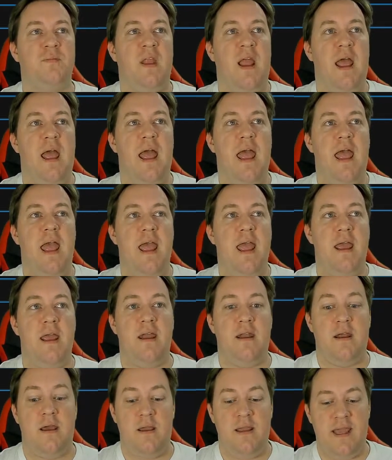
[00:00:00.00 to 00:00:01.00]

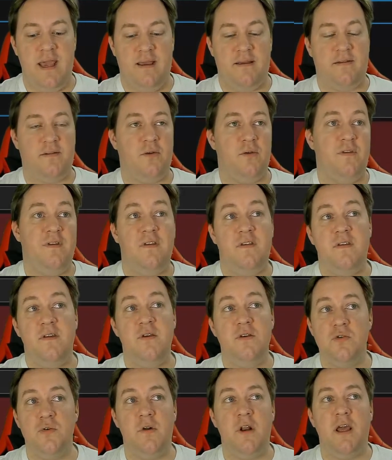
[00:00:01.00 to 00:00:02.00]
and yeah, so this
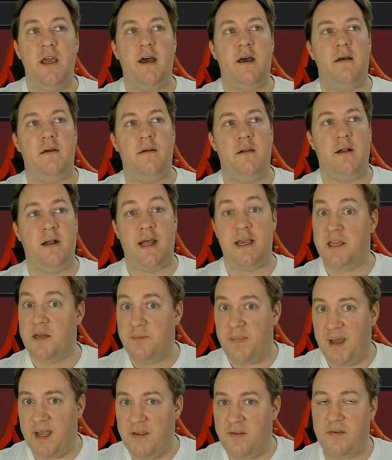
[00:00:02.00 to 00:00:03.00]
in Julia, like in
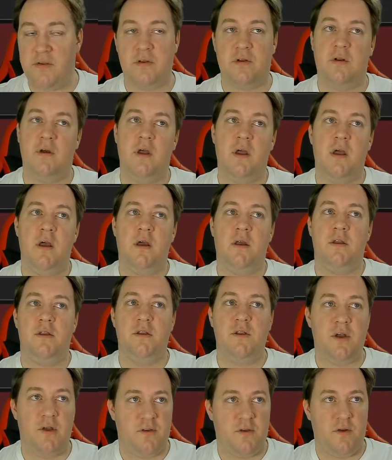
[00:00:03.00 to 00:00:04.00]
Python,
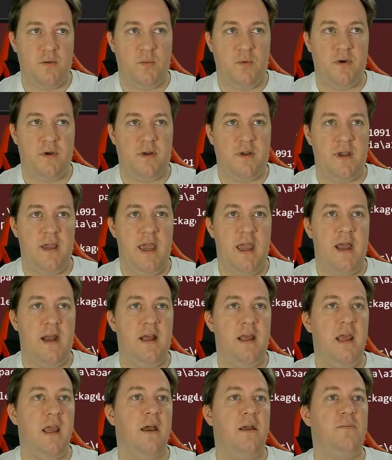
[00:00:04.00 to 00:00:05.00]
doesn't work. And
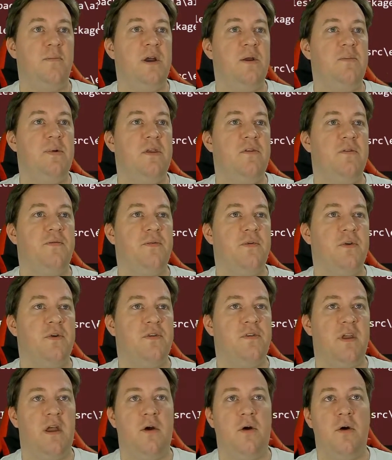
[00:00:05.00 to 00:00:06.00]
here it might be the
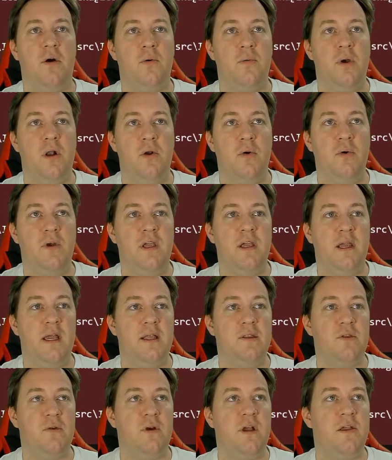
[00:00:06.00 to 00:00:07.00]
first error we're looking
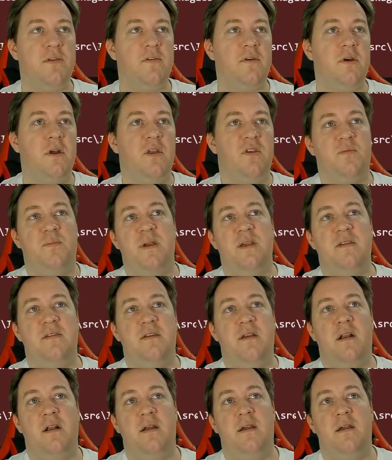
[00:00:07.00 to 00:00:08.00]
at together, is
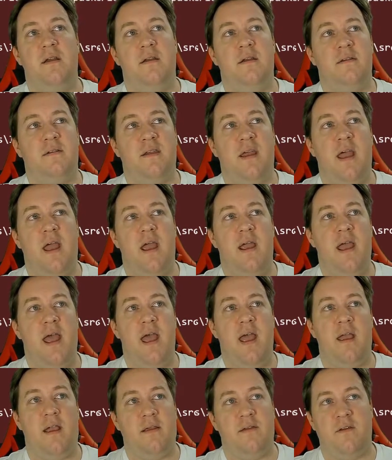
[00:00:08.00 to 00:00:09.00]
basically saying,
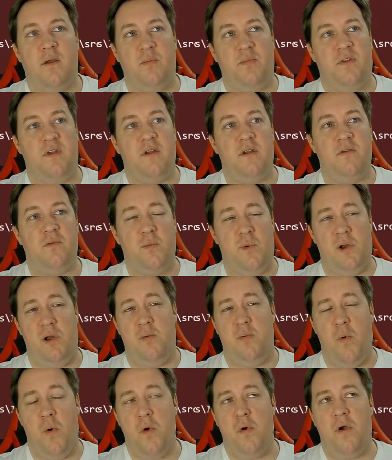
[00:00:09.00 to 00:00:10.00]
hey, something is really
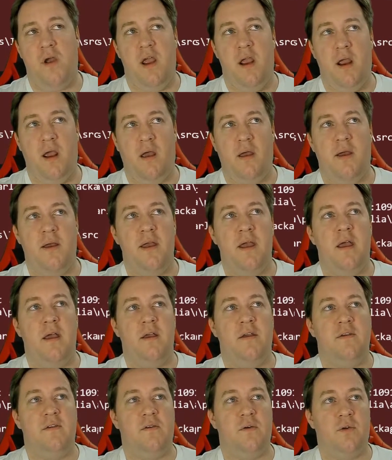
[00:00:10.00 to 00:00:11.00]
wrong here.
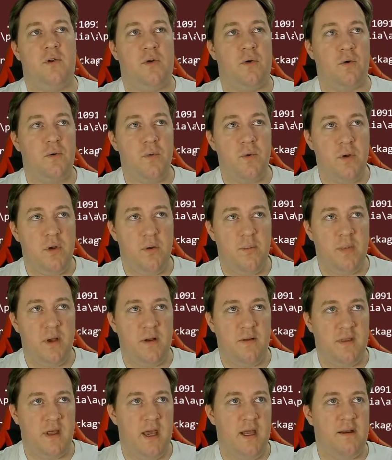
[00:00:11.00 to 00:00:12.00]
So don't worry
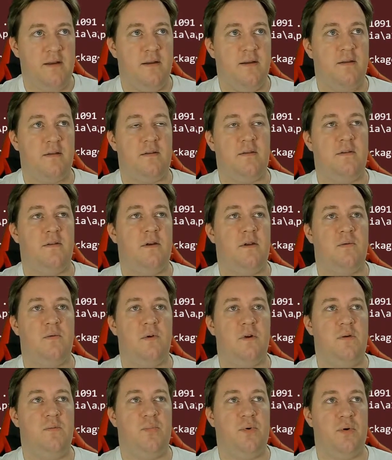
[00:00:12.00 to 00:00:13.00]
about that. That's not
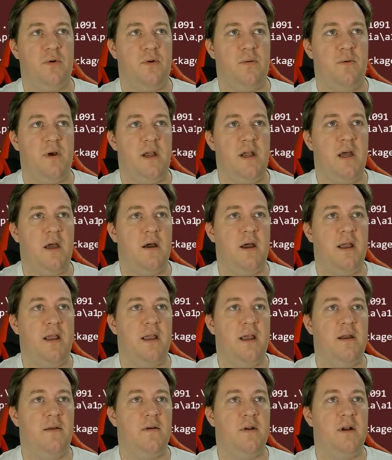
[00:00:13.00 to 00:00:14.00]
really important right now. I
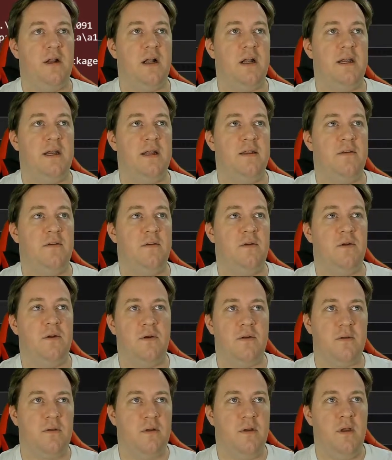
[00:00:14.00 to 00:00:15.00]
can even clean it so you
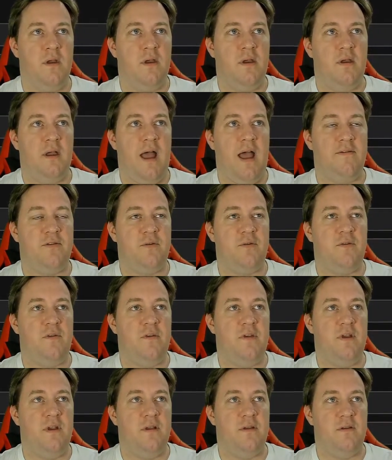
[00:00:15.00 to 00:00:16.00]
don't have to
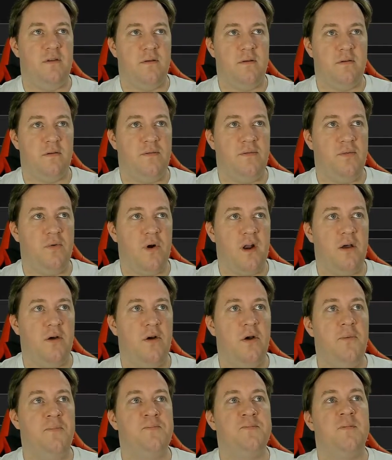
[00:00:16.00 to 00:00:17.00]
see the full
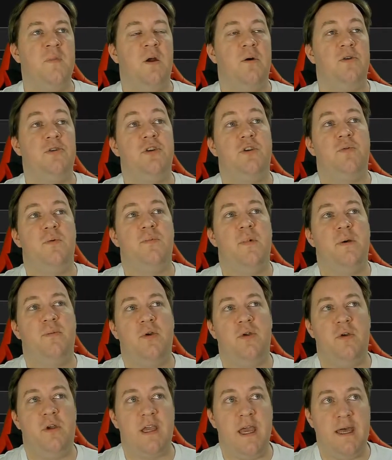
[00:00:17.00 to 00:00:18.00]
error. Just remember,
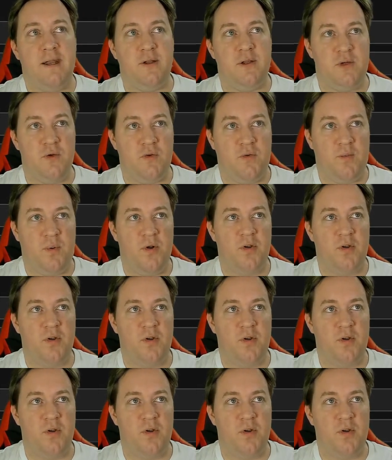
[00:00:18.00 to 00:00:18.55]
you cannot use plus